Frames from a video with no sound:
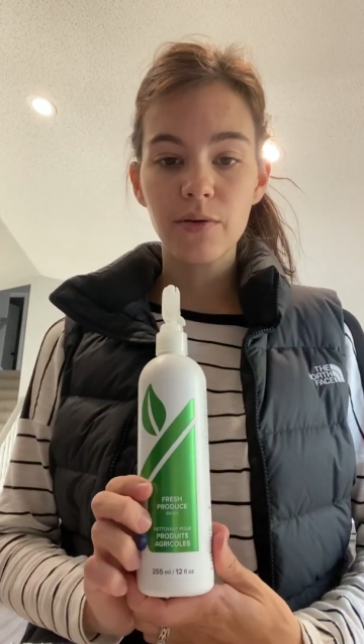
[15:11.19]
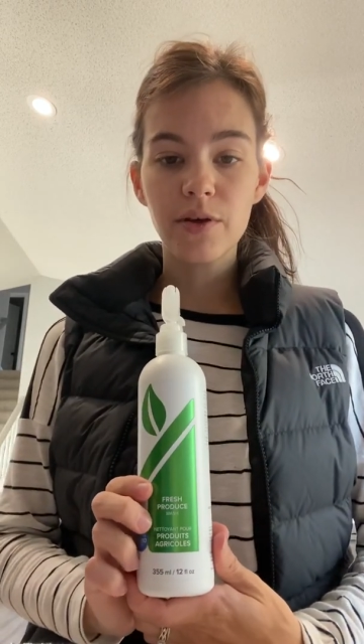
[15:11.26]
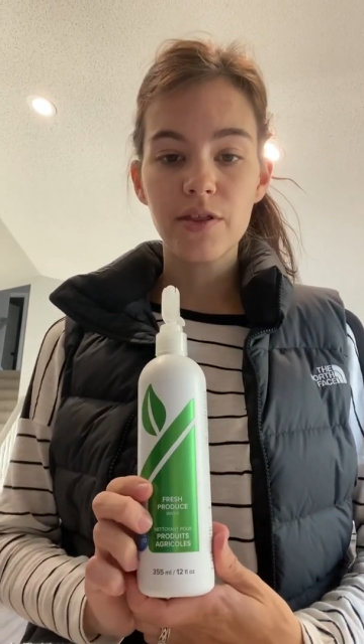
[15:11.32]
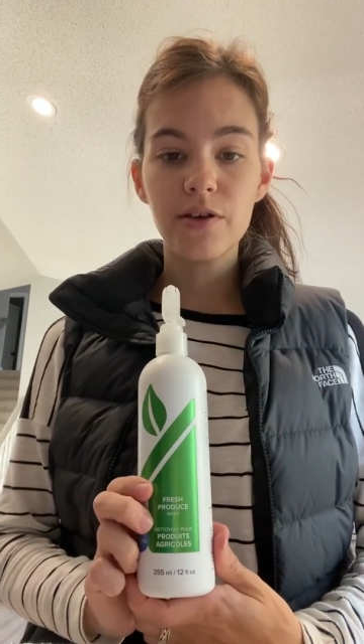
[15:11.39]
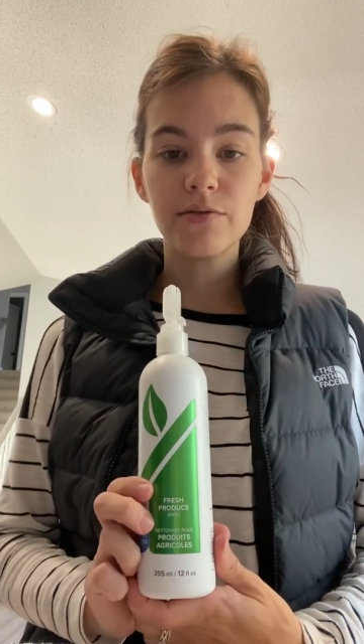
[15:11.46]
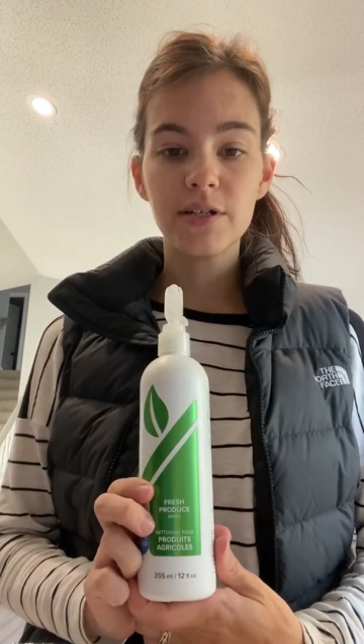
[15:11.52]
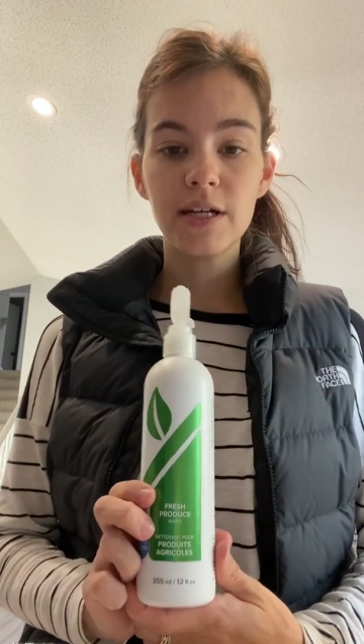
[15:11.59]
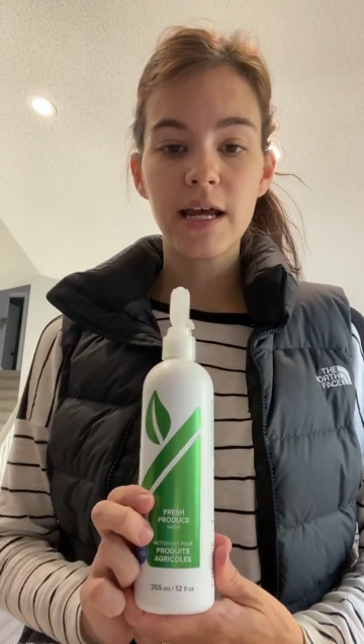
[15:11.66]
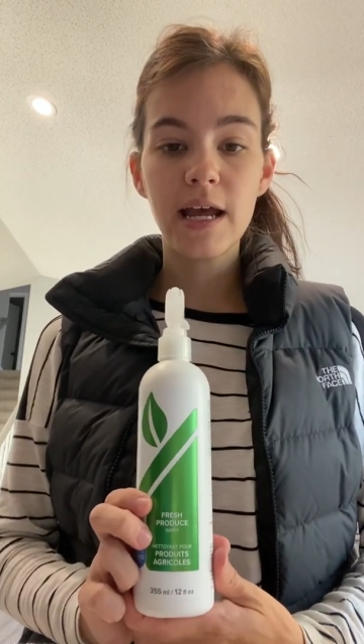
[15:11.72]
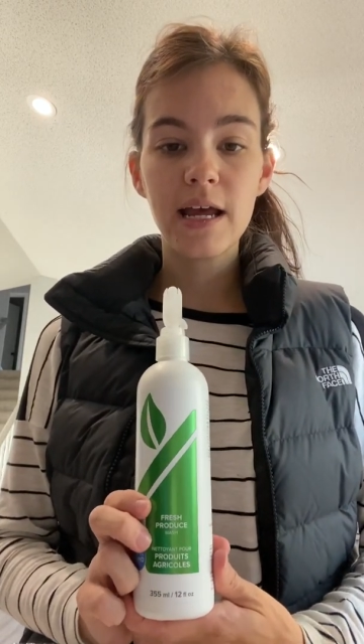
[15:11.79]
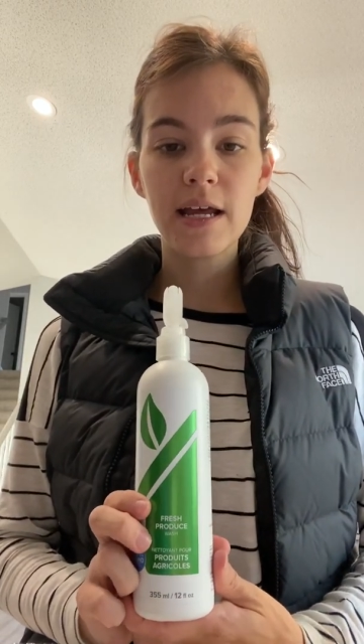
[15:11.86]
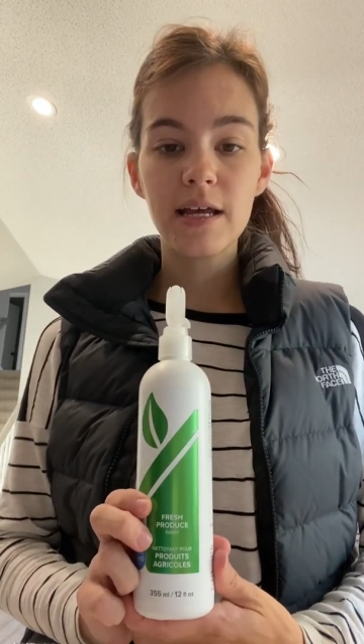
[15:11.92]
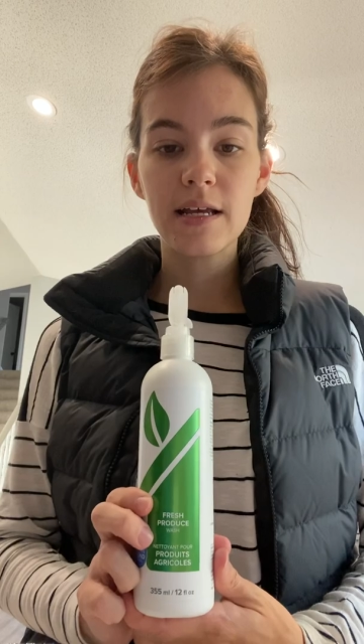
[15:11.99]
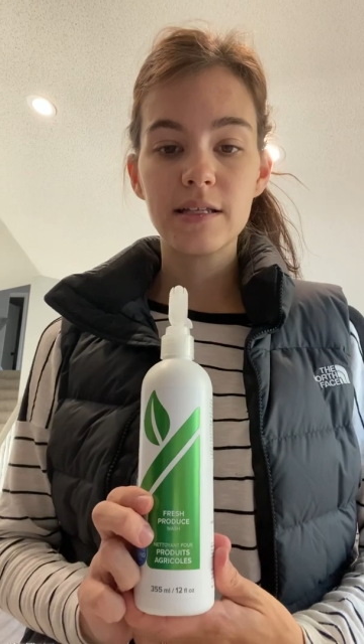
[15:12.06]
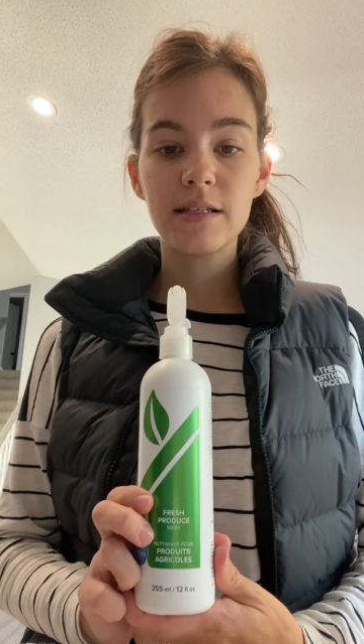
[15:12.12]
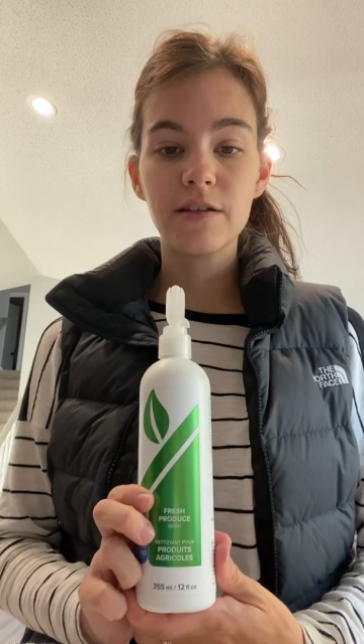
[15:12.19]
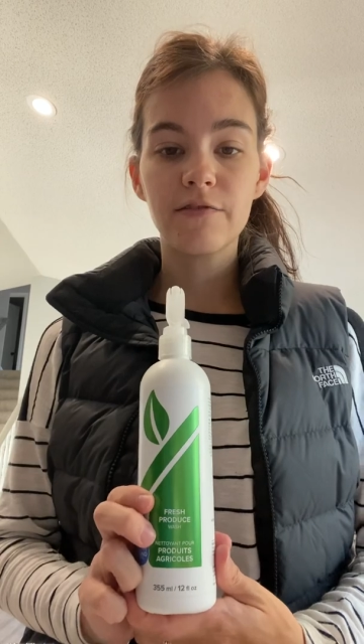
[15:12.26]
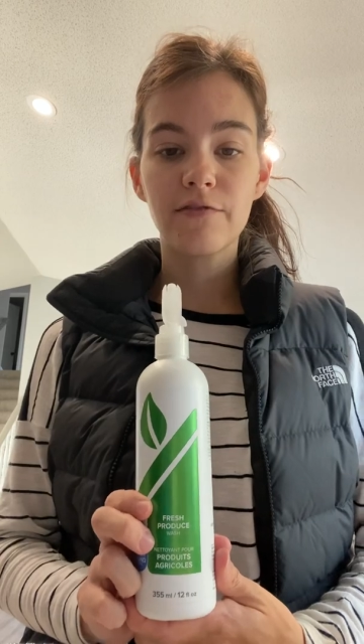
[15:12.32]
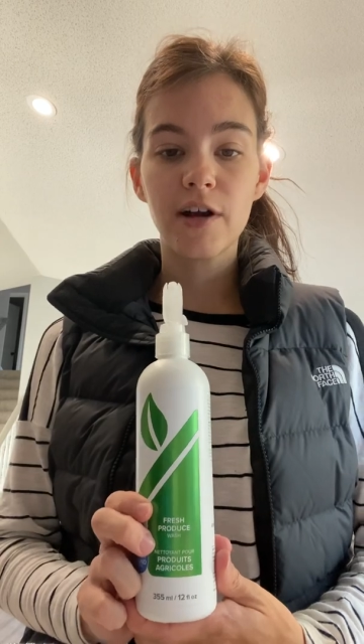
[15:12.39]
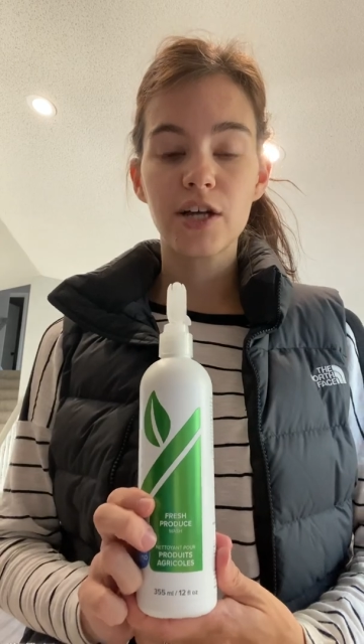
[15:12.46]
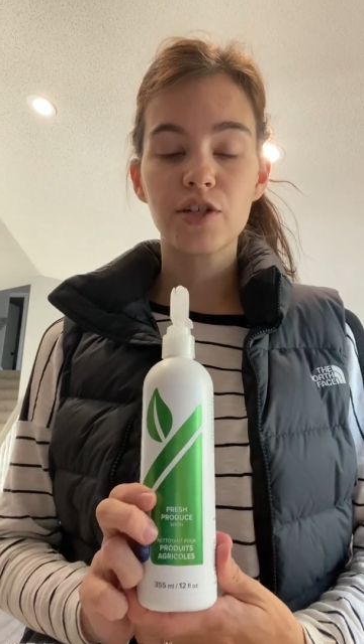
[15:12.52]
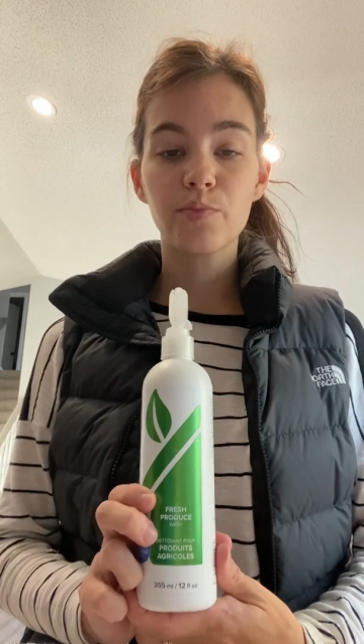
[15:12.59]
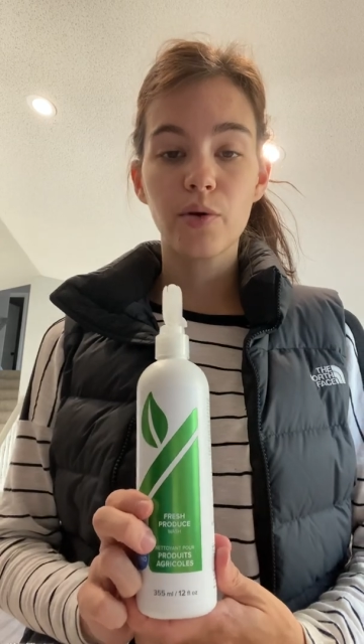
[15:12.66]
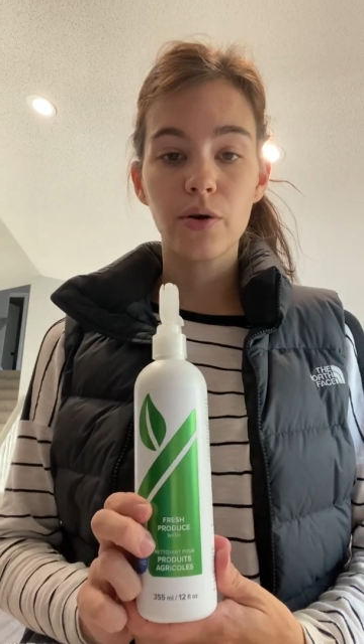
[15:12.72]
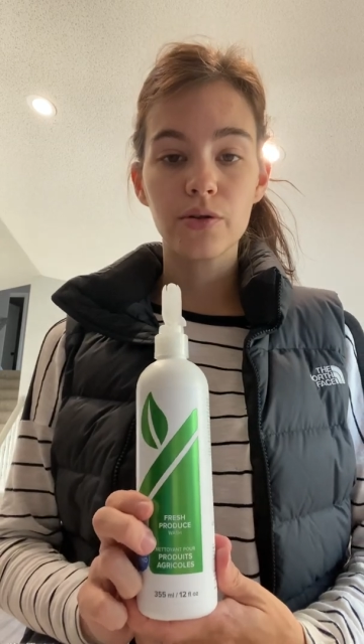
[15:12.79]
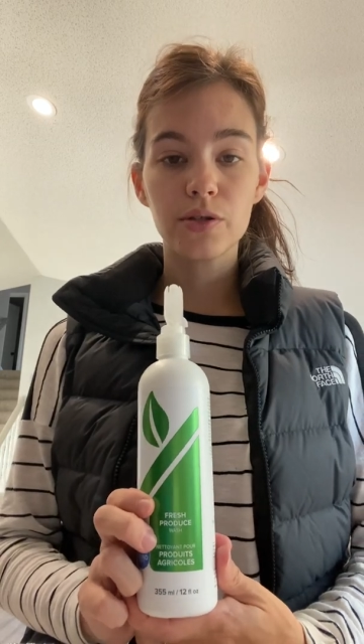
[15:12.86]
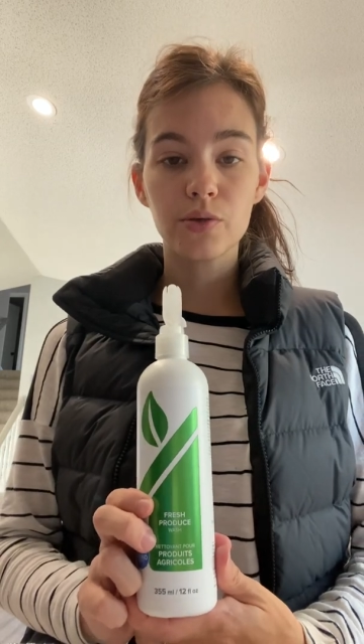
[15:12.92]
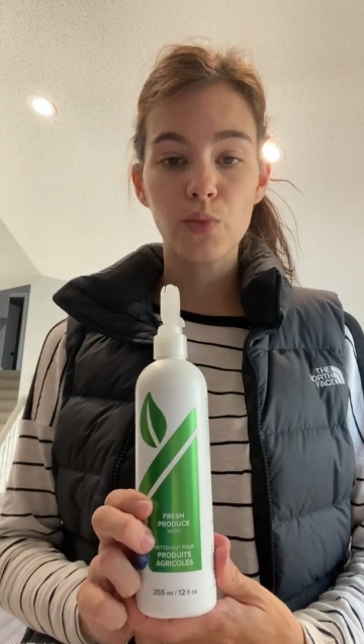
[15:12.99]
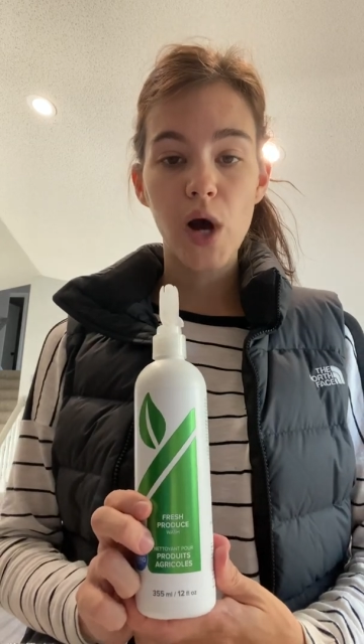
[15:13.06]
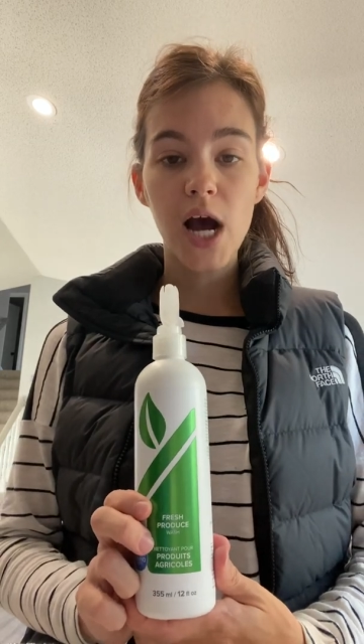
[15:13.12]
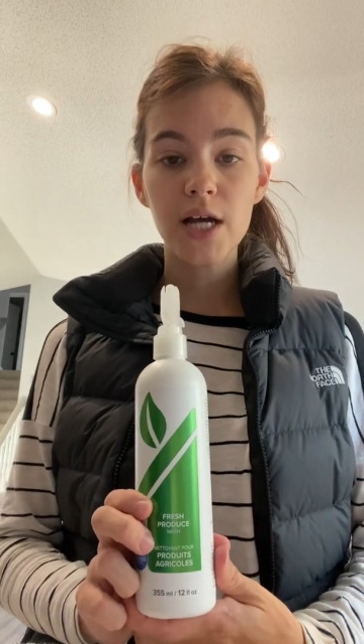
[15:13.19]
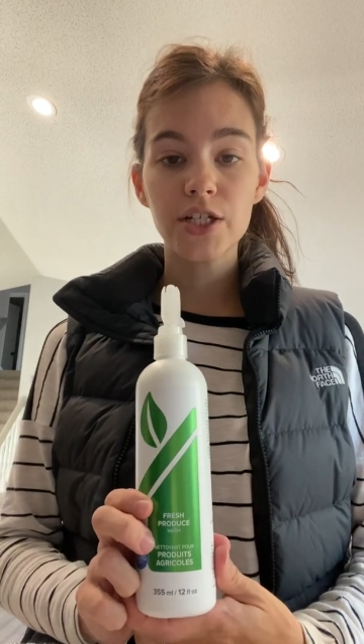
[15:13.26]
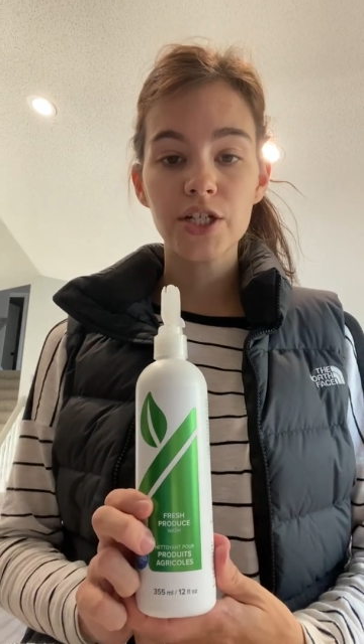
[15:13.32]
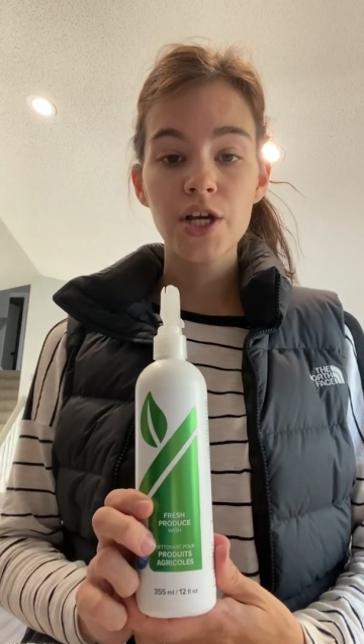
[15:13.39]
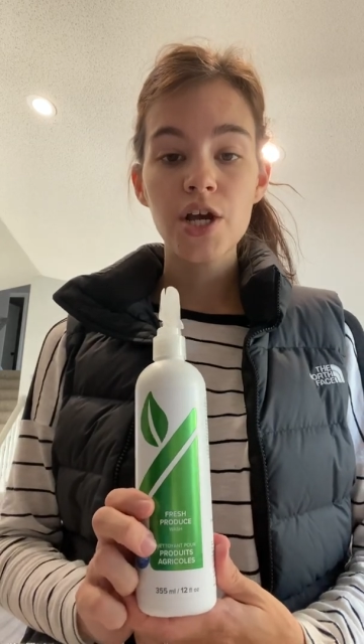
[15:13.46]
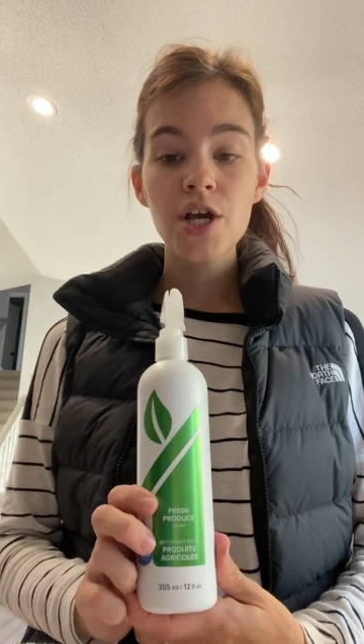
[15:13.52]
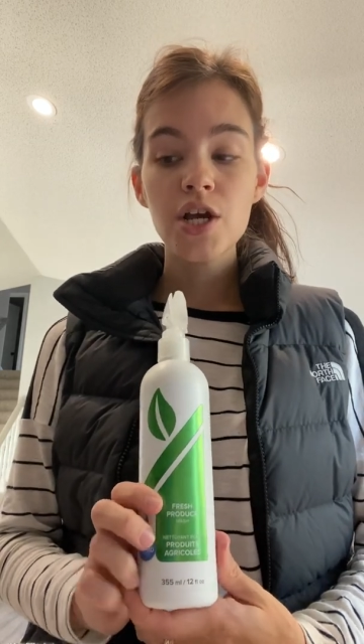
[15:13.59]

with you today is the Fresh Produce Wash.